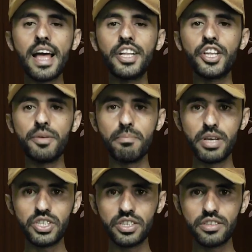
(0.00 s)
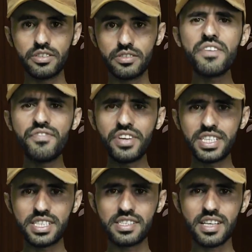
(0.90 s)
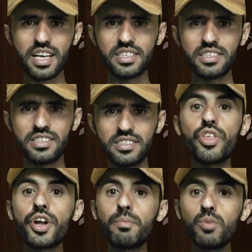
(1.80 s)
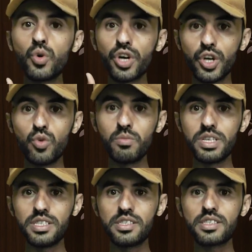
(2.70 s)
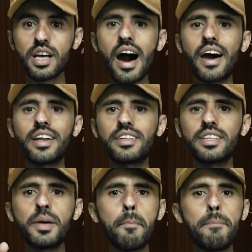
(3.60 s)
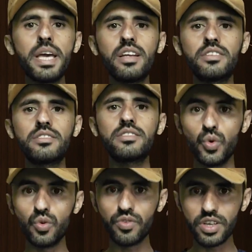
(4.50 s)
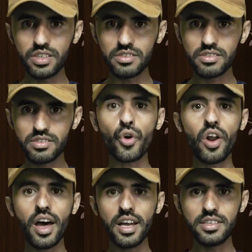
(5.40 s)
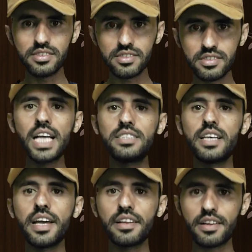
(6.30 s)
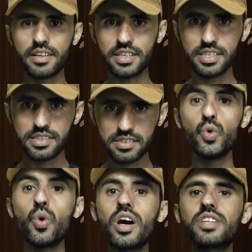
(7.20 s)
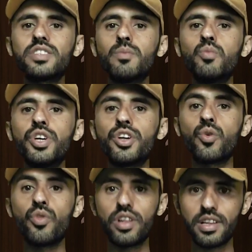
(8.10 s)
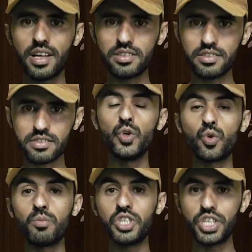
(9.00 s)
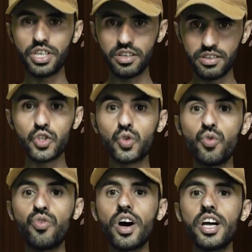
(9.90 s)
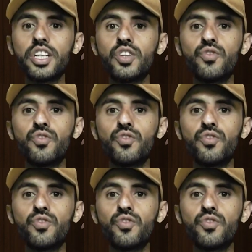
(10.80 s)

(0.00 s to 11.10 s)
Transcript: and ambition. Every society, whether among humans or birds, dolphins, or lions, has hierarchies. You are somewhere on that ladder. Your mission is to fight